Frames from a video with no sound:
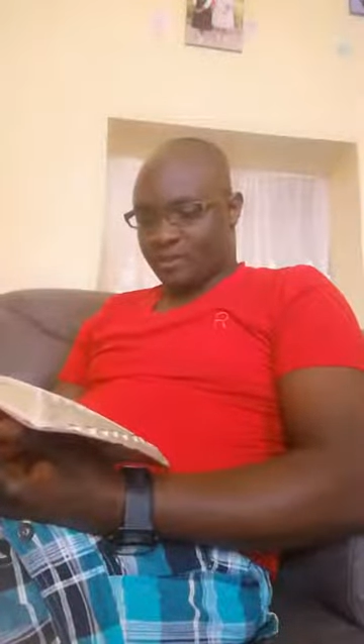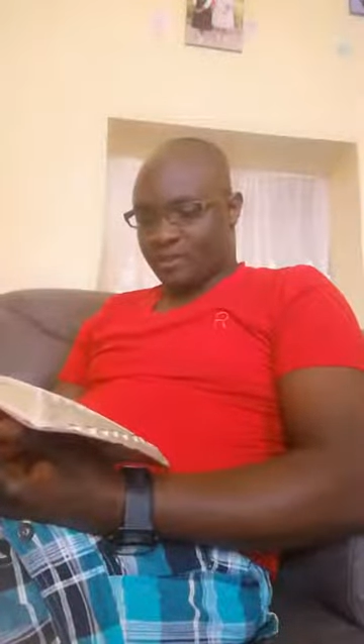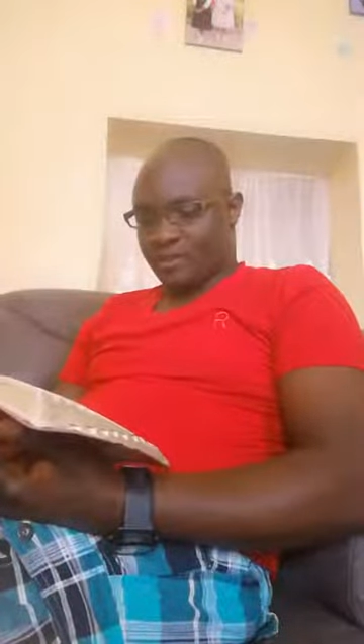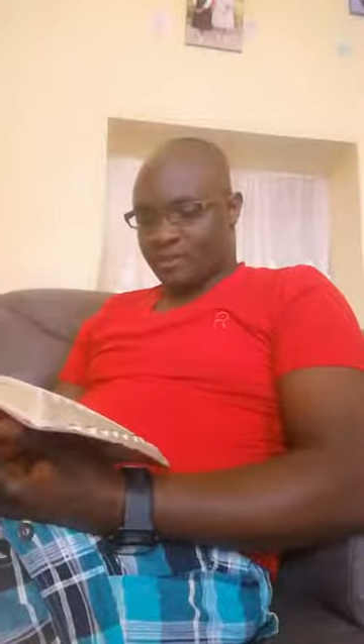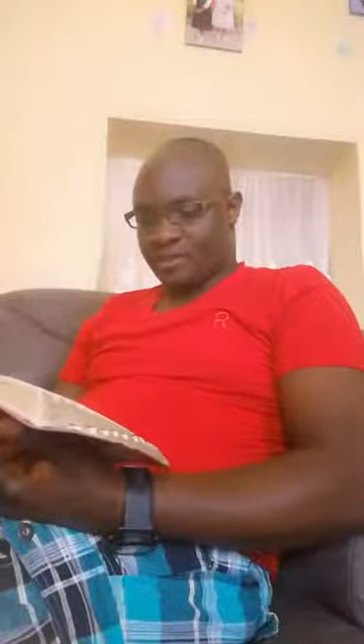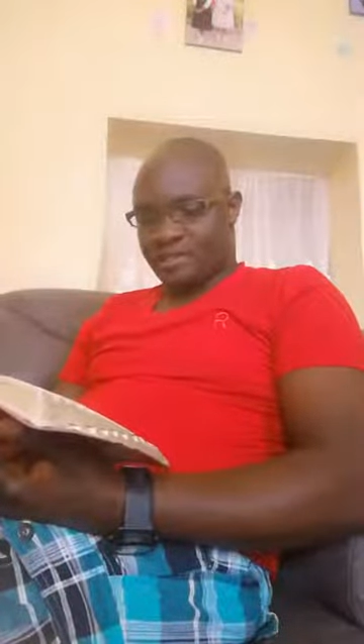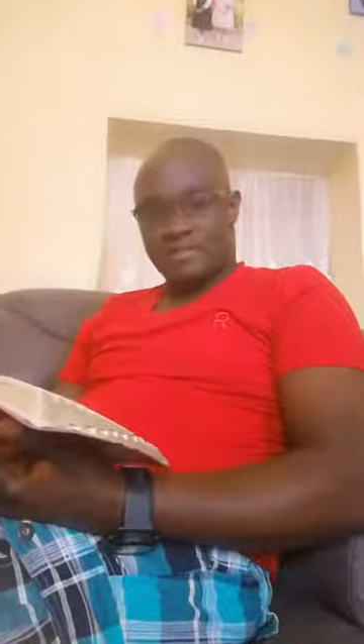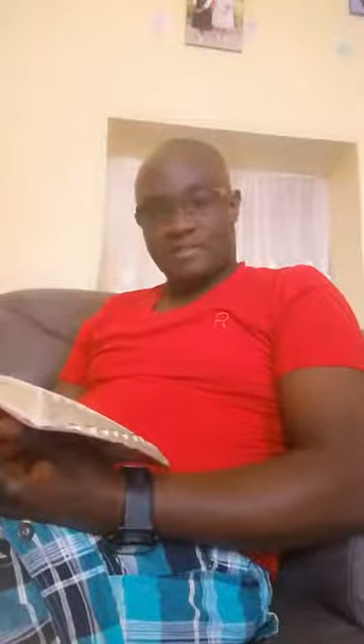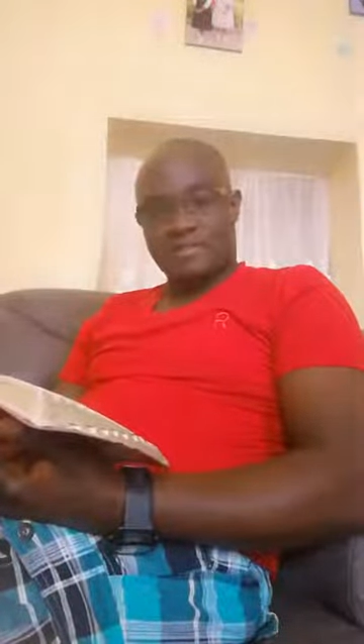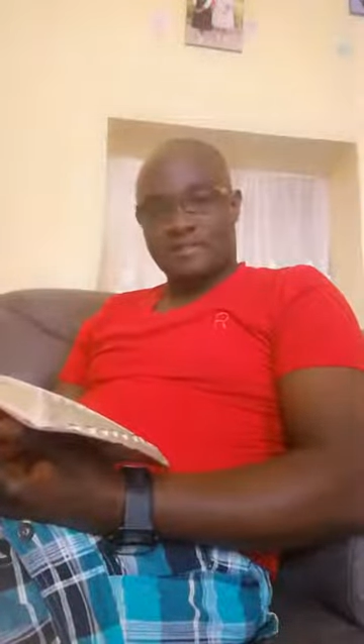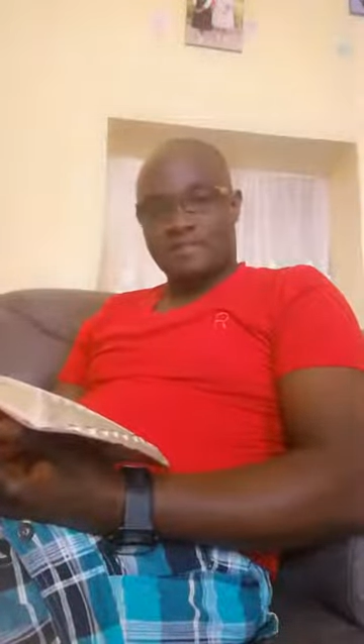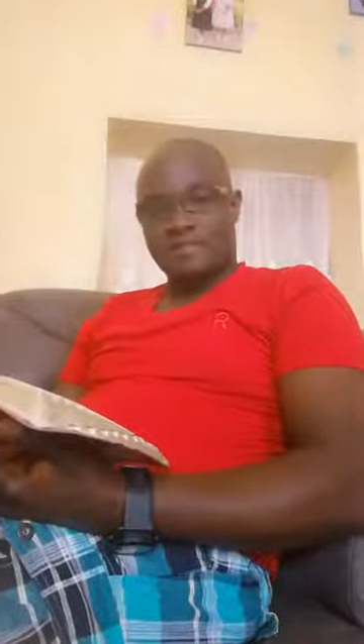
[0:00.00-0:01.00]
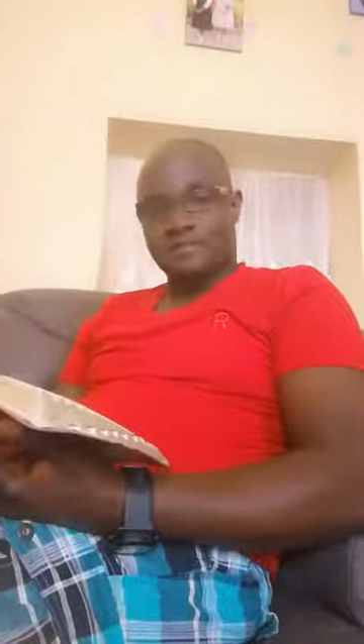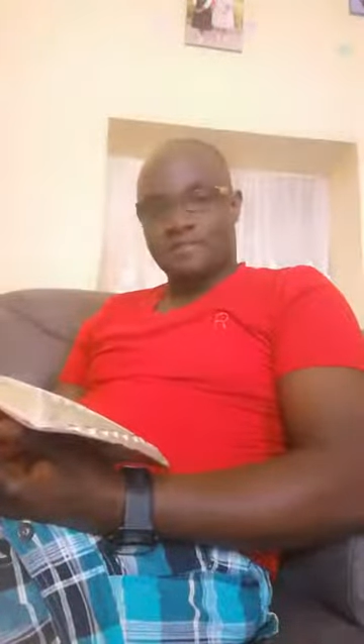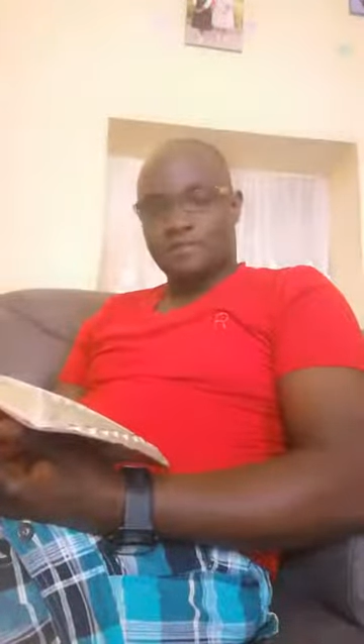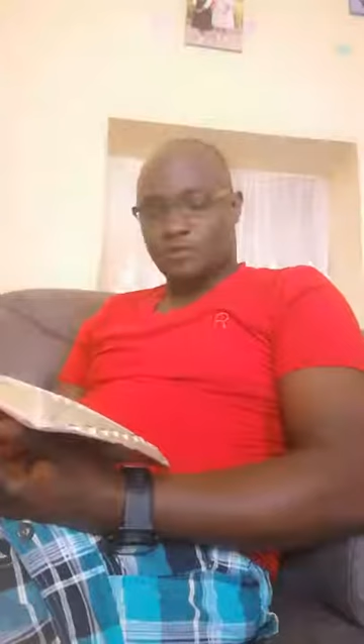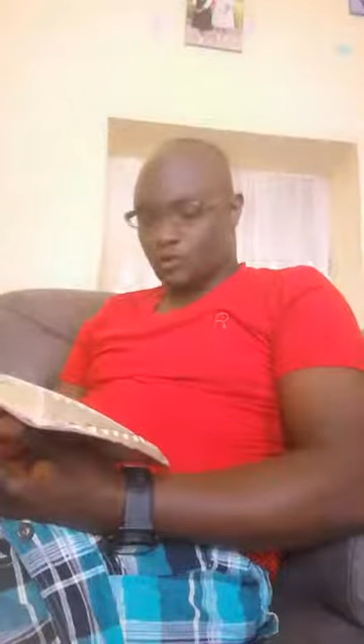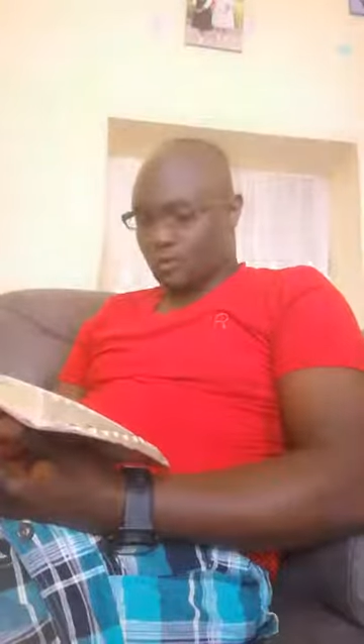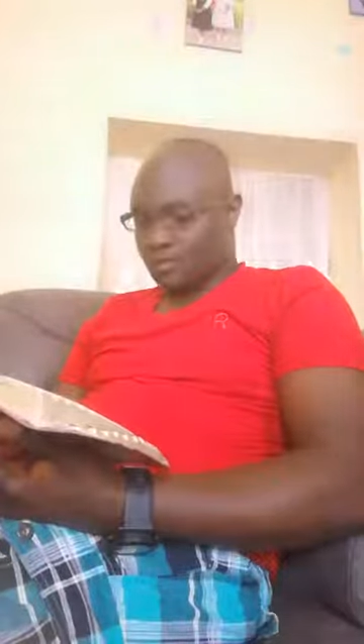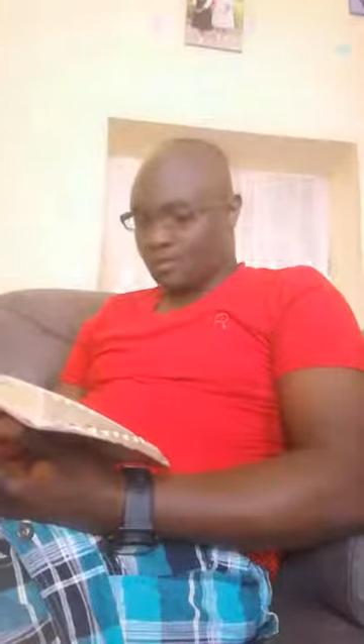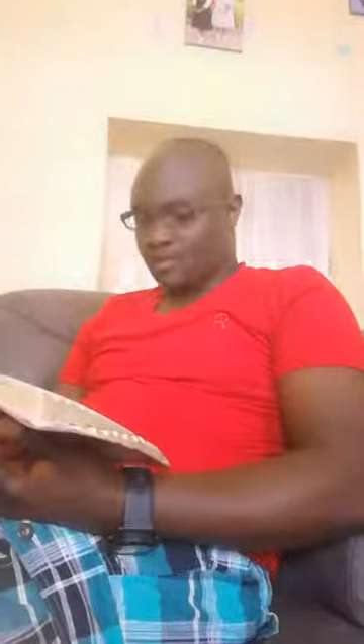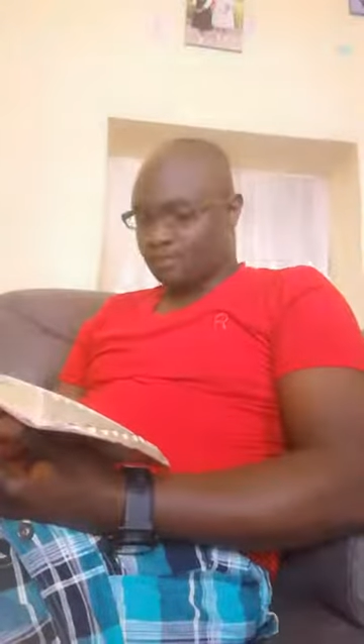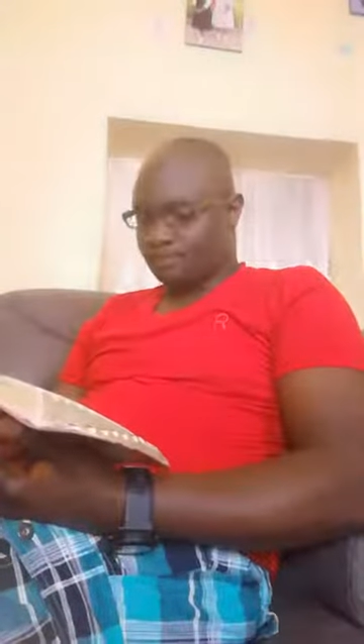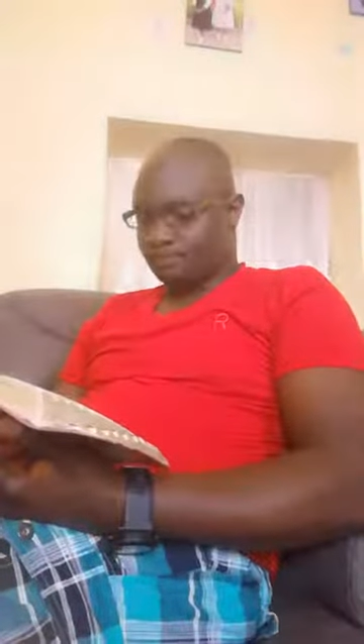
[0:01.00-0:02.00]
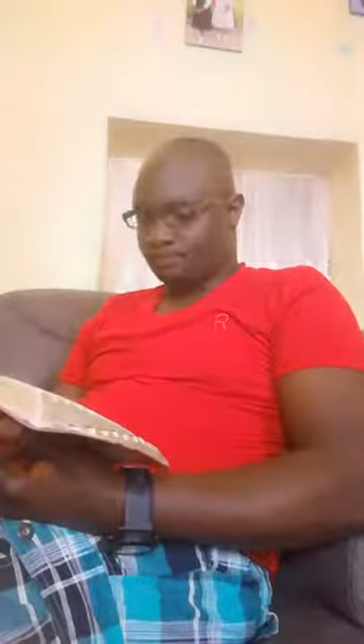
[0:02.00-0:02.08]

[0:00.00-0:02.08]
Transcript: and your sins so many?